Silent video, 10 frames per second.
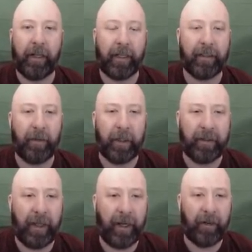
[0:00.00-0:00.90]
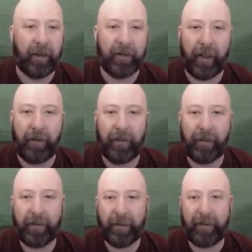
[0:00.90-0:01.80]
I guess he went down instead of
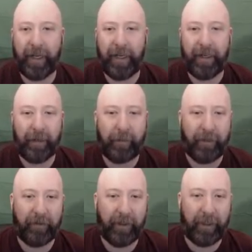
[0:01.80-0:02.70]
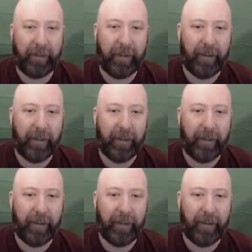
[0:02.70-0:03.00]
staying up on feet.